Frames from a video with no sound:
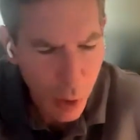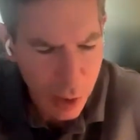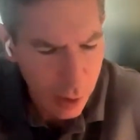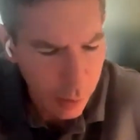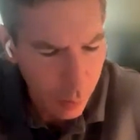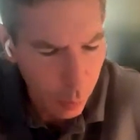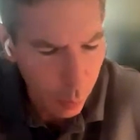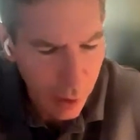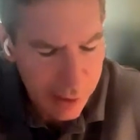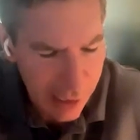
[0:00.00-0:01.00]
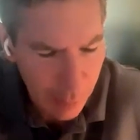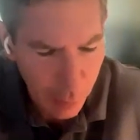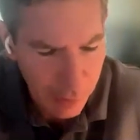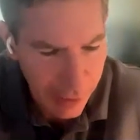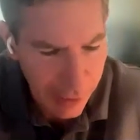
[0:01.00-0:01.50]
One
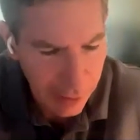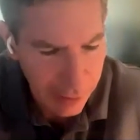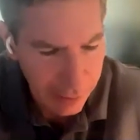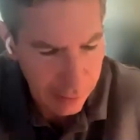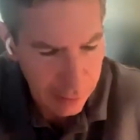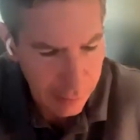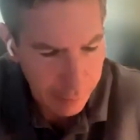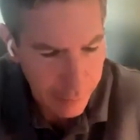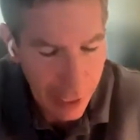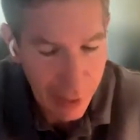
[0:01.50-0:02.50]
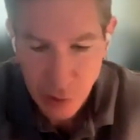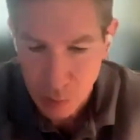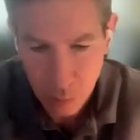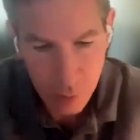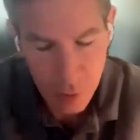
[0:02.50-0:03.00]
example of that, I think, and
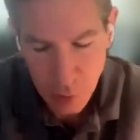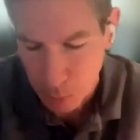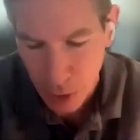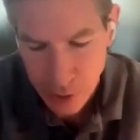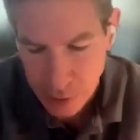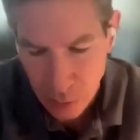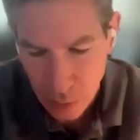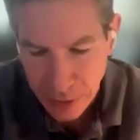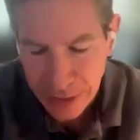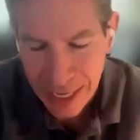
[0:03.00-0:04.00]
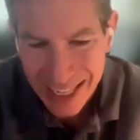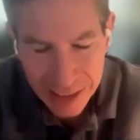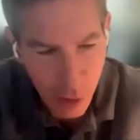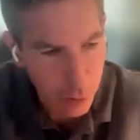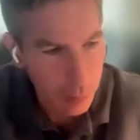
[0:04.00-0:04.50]
this applies to, I think,
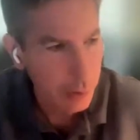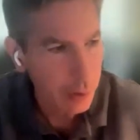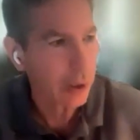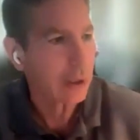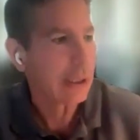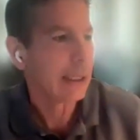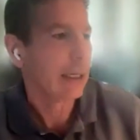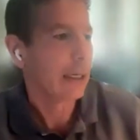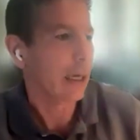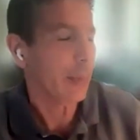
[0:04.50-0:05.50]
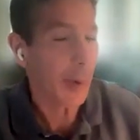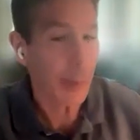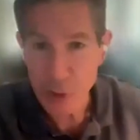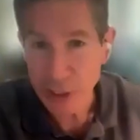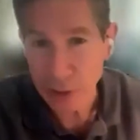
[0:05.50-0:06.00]
any entrepreneur,
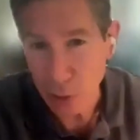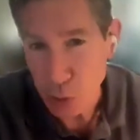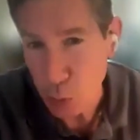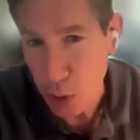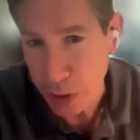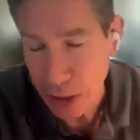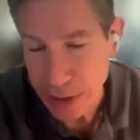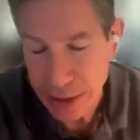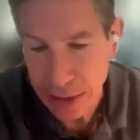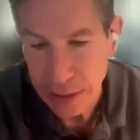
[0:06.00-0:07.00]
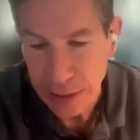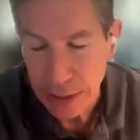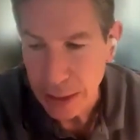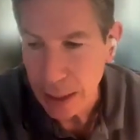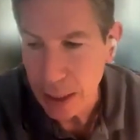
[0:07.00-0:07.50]
but particularly those who work in IT,
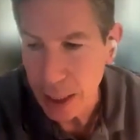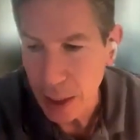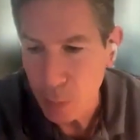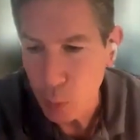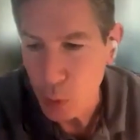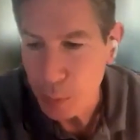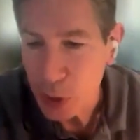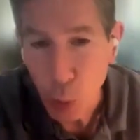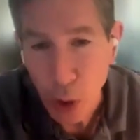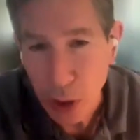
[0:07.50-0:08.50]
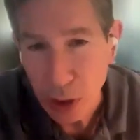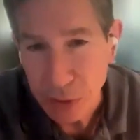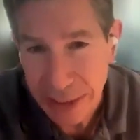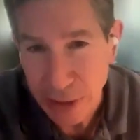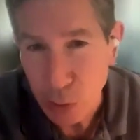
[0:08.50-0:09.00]
would be the work
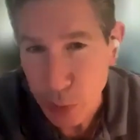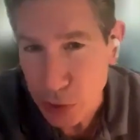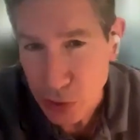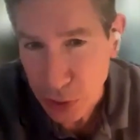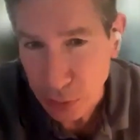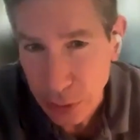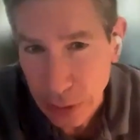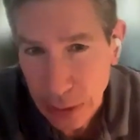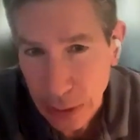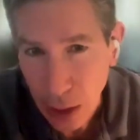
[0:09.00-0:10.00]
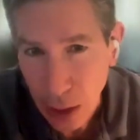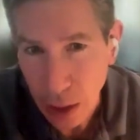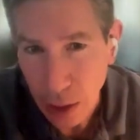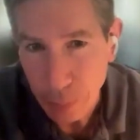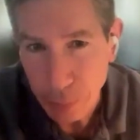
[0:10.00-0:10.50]
of Clayton Christensen,
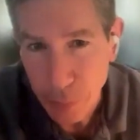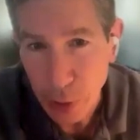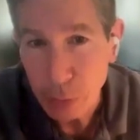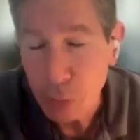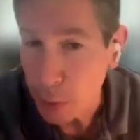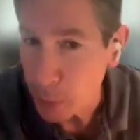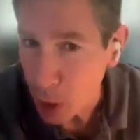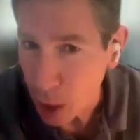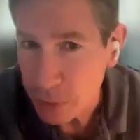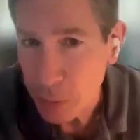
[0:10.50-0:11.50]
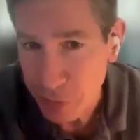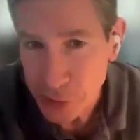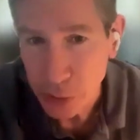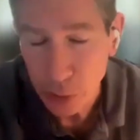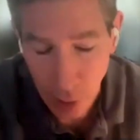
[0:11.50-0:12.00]
the former Harvard
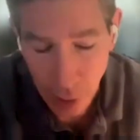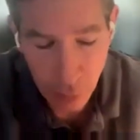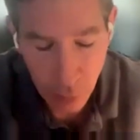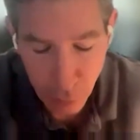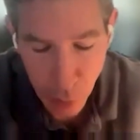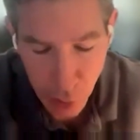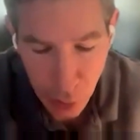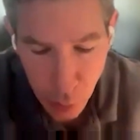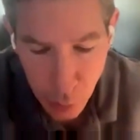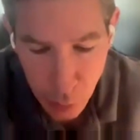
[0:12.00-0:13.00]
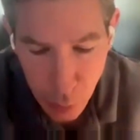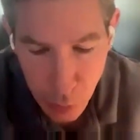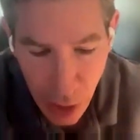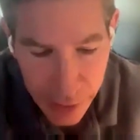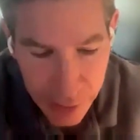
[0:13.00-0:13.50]
professor, unfortunately,
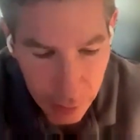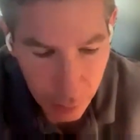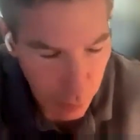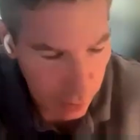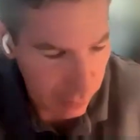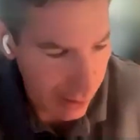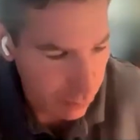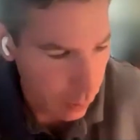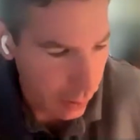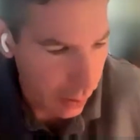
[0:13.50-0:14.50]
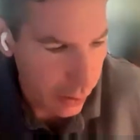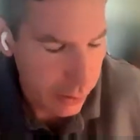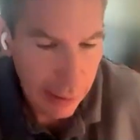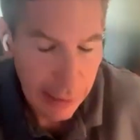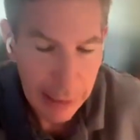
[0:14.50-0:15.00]
who died within the last few
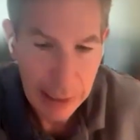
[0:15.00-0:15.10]
years,